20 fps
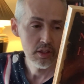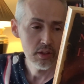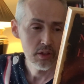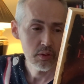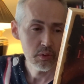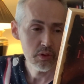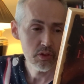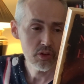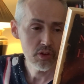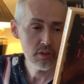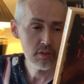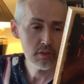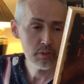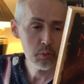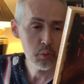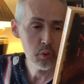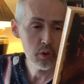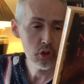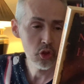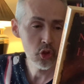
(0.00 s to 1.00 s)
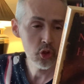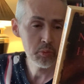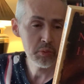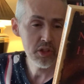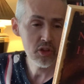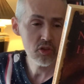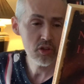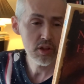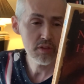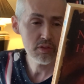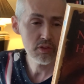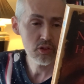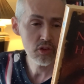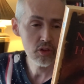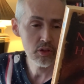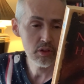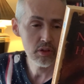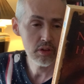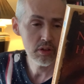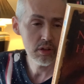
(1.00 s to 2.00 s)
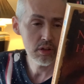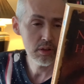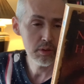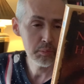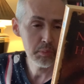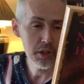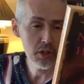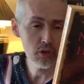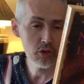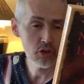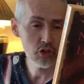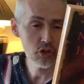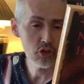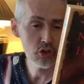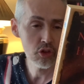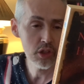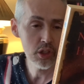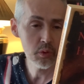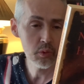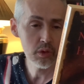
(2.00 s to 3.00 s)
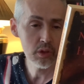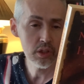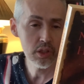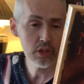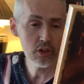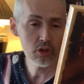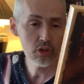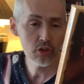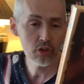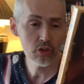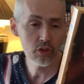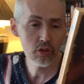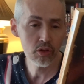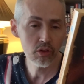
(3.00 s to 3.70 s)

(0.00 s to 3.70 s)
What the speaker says: With Civil War looming, Zephyr's perilous journey will lead her